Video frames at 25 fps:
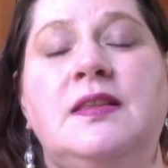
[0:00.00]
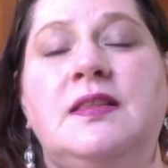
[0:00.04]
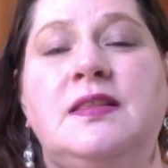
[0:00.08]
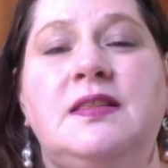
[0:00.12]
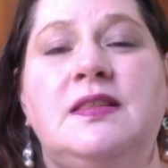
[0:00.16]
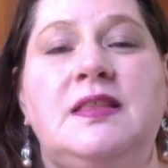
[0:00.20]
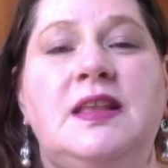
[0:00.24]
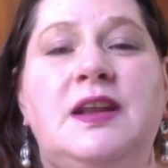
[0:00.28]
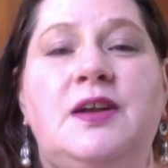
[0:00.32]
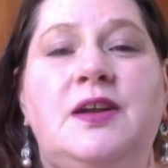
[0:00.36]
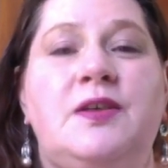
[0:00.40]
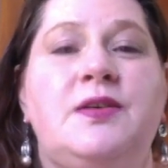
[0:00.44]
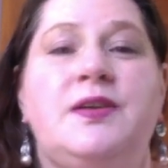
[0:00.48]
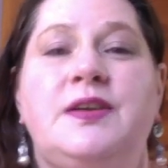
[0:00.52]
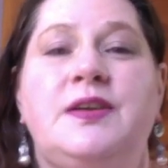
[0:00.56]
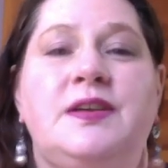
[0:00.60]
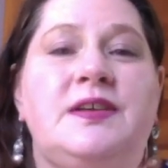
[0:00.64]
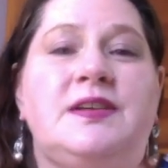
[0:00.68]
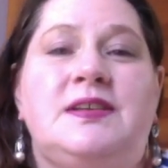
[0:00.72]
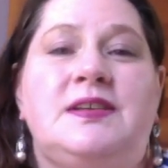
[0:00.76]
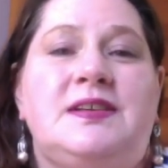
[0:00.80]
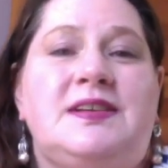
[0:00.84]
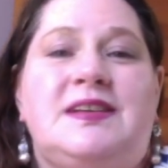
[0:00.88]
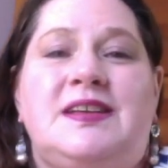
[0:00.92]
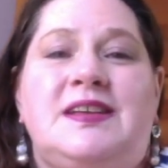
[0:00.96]
They don't.
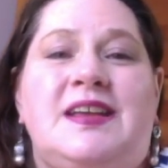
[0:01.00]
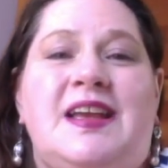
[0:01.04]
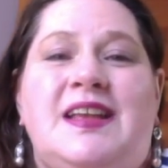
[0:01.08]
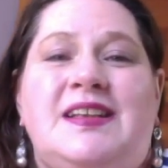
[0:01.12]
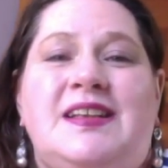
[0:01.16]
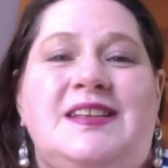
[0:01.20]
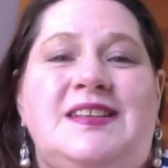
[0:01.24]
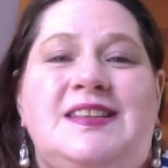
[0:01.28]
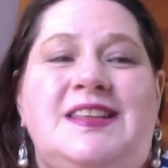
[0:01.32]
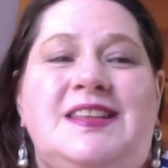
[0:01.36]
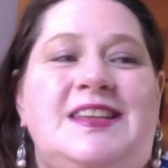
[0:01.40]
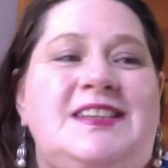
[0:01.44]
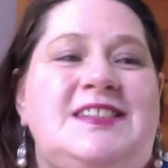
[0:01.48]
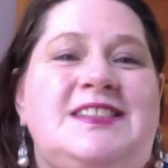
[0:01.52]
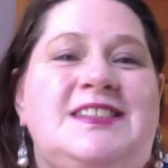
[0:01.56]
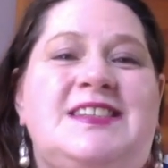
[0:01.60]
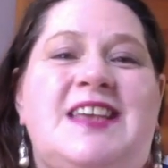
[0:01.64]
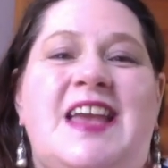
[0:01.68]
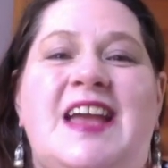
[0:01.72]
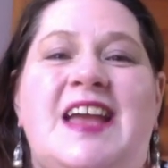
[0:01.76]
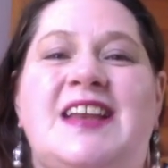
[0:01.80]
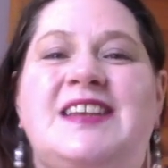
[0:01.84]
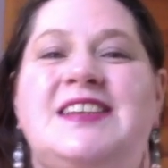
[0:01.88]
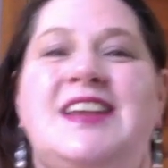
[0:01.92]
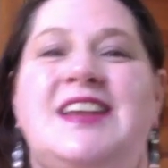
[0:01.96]
They just
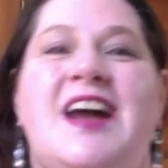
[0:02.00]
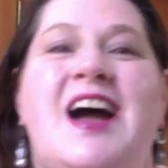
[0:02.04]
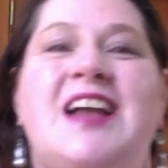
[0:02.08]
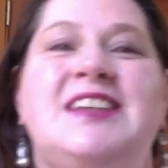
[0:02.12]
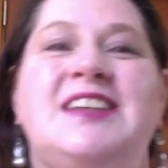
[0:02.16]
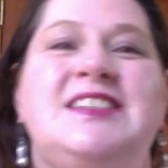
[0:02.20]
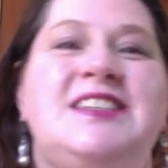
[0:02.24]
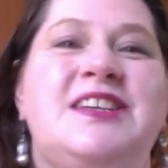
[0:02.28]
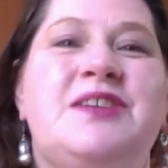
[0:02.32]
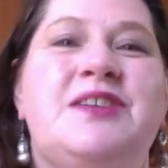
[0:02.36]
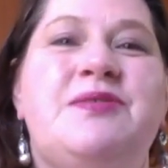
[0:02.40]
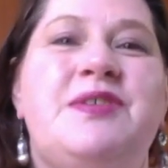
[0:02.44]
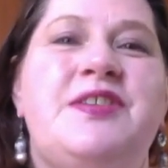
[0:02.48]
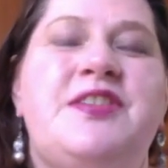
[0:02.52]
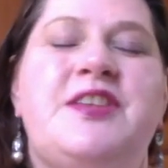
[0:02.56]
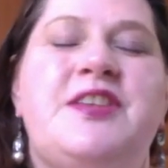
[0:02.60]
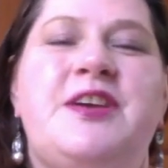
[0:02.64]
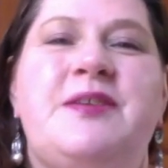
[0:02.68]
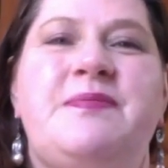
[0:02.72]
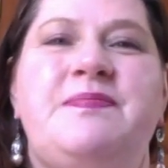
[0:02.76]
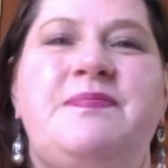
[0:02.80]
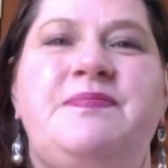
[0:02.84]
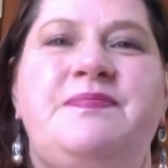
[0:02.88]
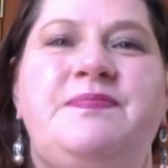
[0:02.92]
can't not deal with it.